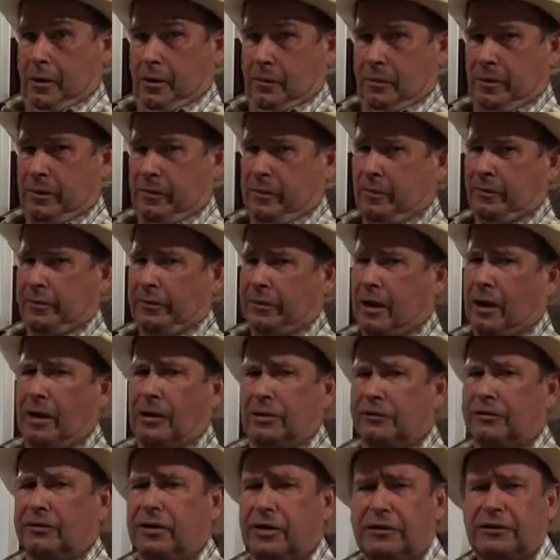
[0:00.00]
People in
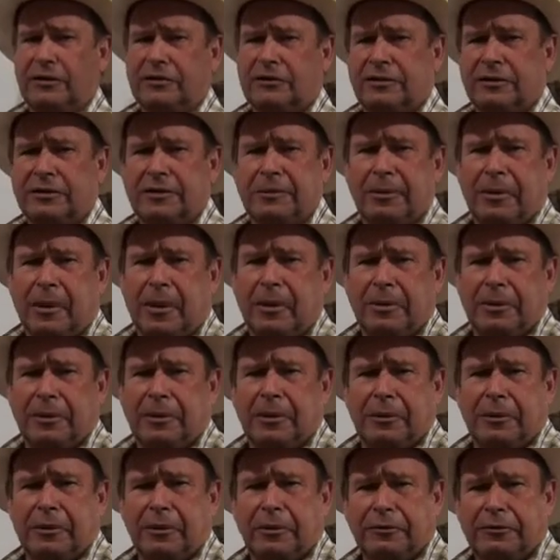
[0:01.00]
Dallas, Texas think probably
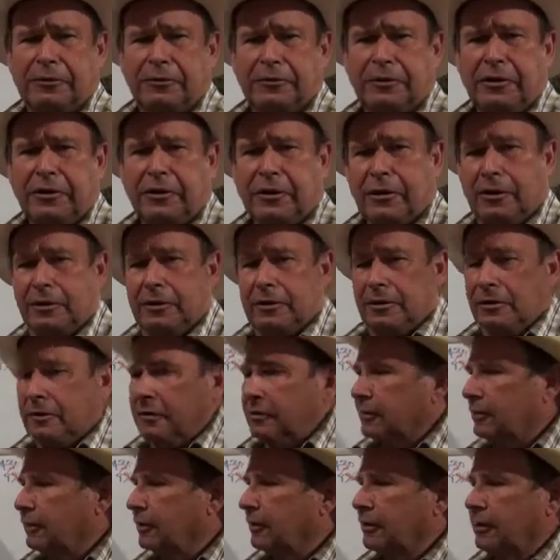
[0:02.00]
ought to run through there.
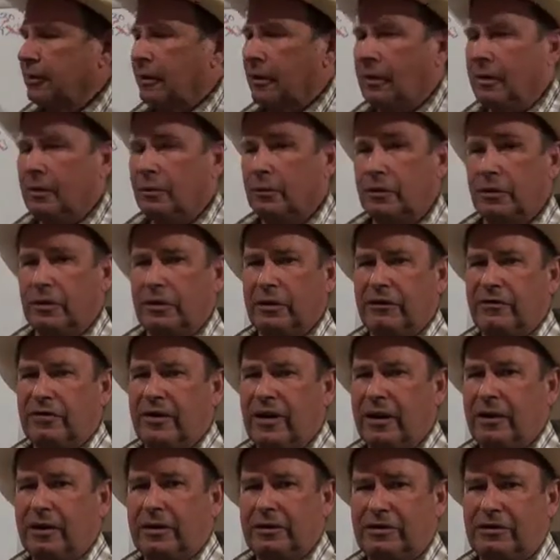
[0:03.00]
Well, they
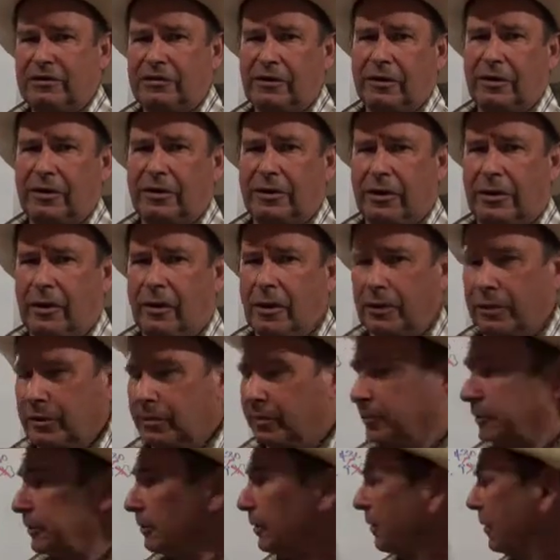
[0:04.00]
finally settled that
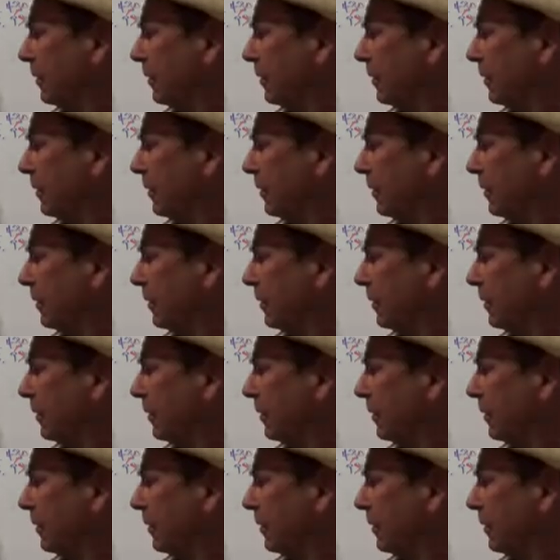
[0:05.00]
argument,